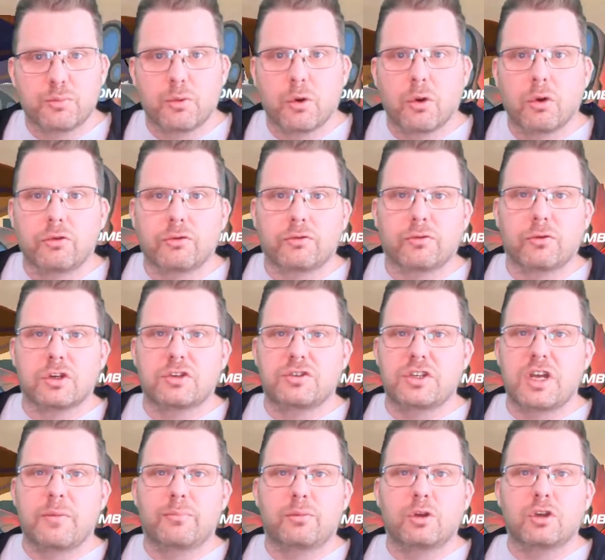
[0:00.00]
Bros, for
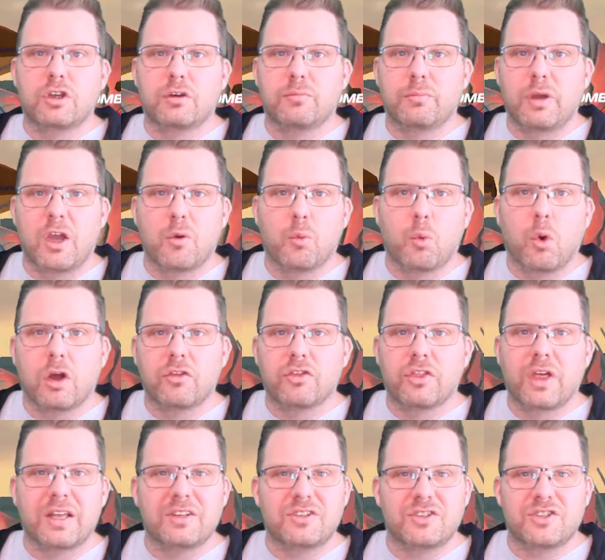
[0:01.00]
example. You may want
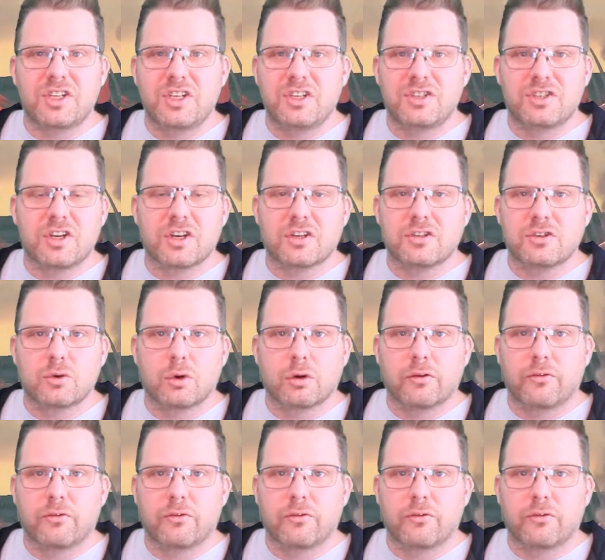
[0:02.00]
that C-Stick sort